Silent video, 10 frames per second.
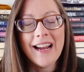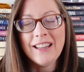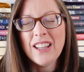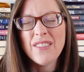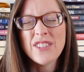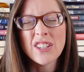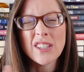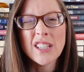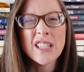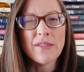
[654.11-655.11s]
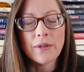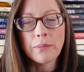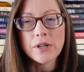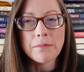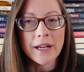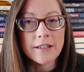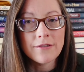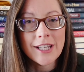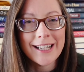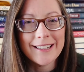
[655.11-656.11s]
I love just the different
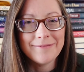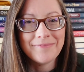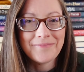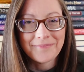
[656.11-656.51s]
perspectives in it.